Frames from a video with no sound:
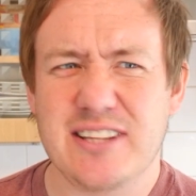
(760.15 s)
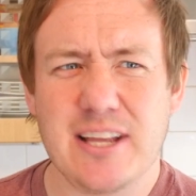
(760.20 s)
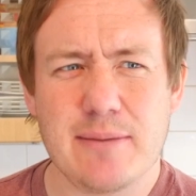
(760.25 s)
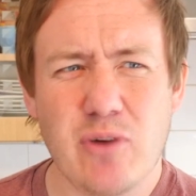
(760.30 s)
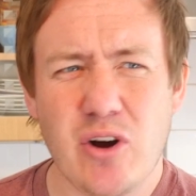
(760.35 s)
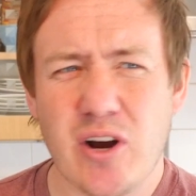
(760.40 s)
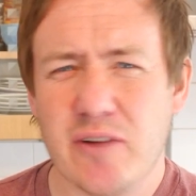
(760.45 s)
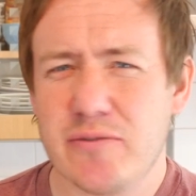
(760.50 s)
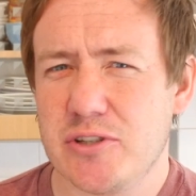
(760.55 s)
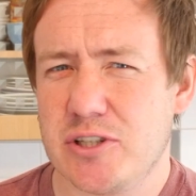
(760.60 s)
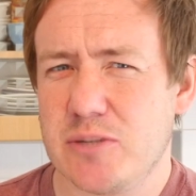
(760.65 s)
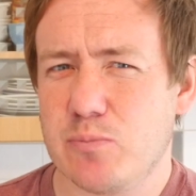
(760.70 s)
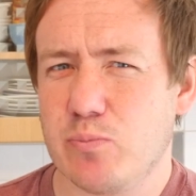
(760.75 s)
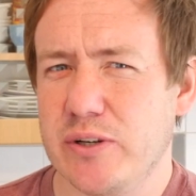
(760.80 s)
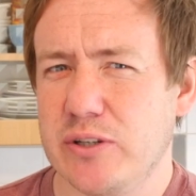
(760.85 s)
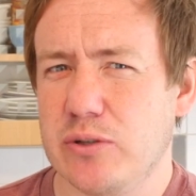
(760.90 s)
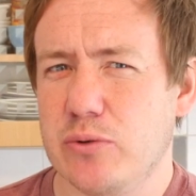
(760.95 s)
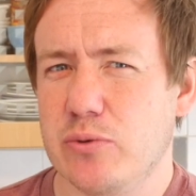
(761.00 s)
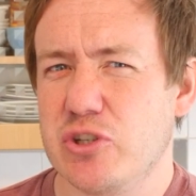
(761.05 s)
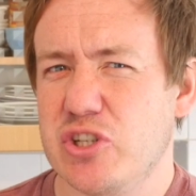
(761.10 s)
They might have just
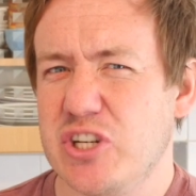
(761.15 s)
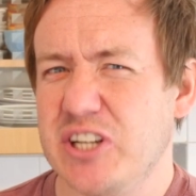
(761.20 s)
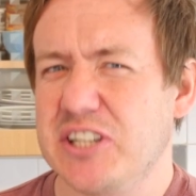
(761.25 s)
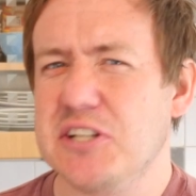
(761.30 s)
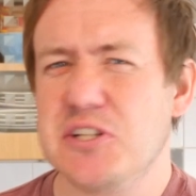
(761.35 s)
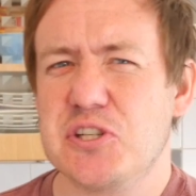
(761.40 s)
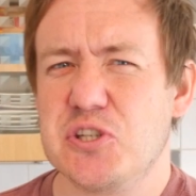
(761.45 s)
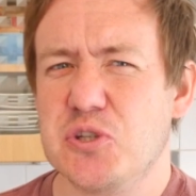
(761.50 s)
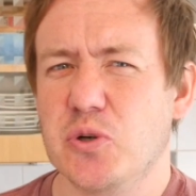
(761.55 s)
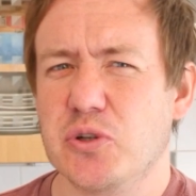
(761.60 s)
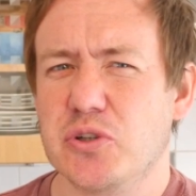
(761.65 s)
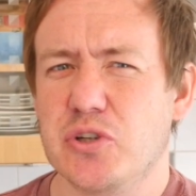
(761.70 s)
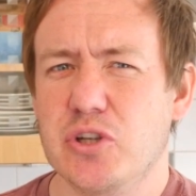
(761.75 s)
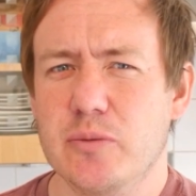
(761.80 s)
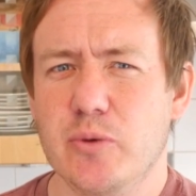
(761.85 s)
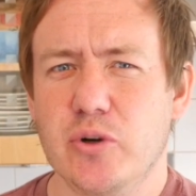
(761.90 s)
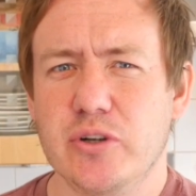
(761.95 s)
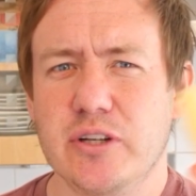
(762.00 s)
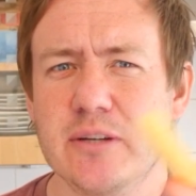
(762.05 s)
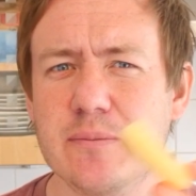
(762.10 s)
sprinkled chicken stock
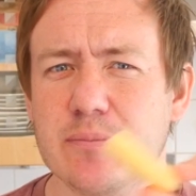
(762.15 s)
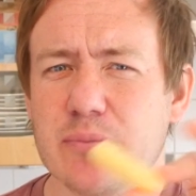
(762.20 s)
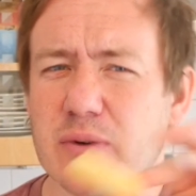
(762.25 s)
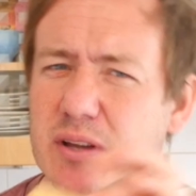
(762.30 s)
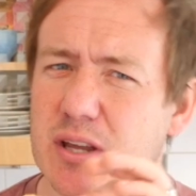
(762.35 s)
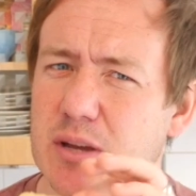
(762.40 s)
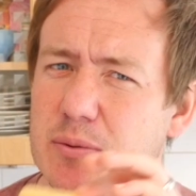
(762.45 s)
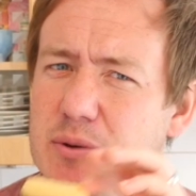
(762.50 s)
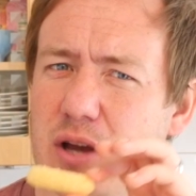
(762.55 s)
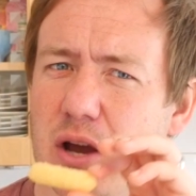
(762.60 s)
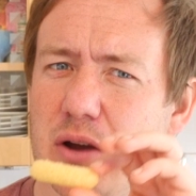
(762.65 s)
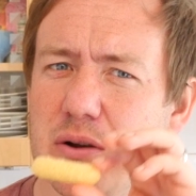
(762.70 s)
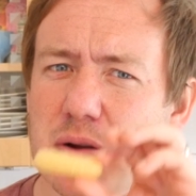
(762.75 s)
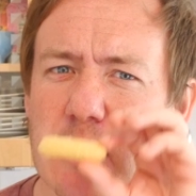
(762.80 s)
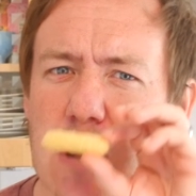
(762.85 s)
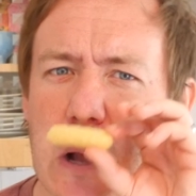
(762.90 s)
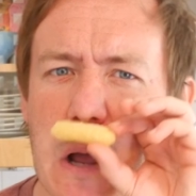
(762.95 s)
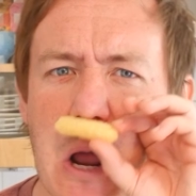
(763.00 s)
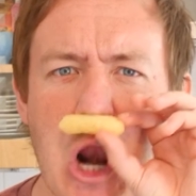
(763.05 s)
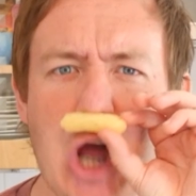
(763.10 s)
cube on it, but here we go.
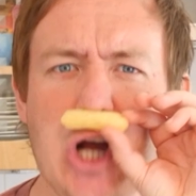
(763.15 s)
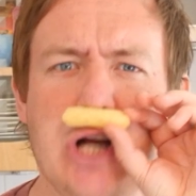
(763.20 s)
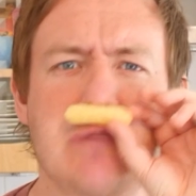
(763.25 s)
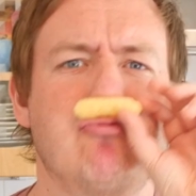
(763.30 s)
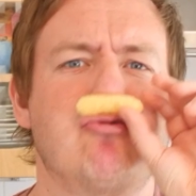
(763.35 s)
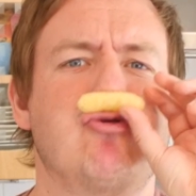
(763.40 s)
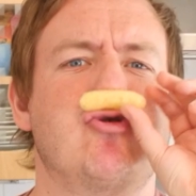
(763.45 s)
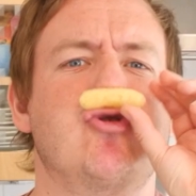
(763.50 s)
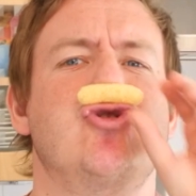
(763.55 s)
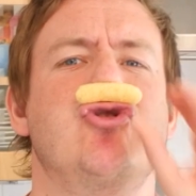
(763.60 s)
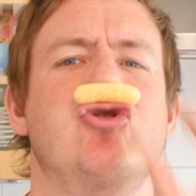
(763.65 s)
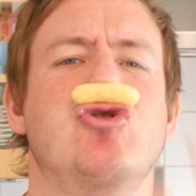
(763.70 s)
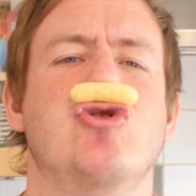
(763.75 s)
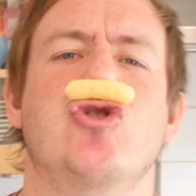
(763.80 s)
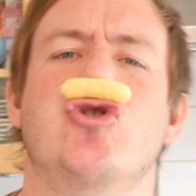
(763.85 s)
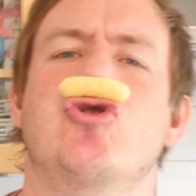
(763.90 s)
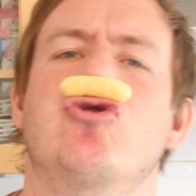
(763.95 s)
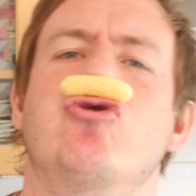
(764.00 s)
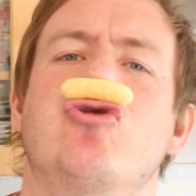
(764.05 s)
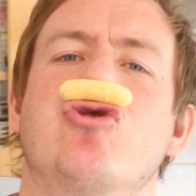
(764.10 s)
Like a mustache.
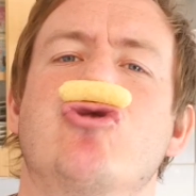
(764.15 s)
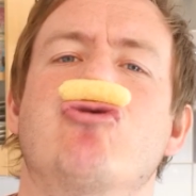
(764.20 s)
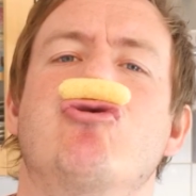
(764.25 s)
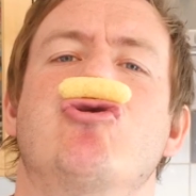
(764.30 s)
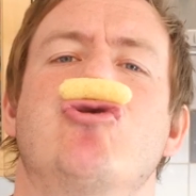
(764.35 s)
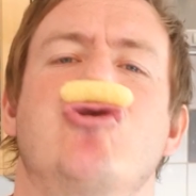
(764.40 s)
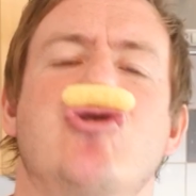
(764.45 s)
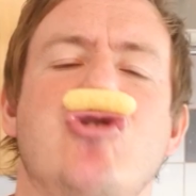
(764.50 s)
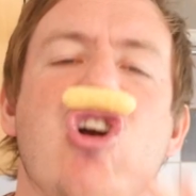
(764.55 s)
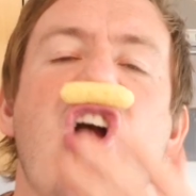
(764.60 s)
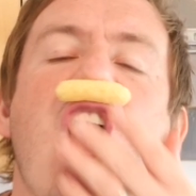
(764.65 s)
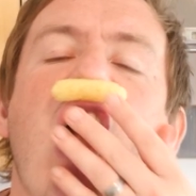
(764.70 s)
Hello, how are you doing?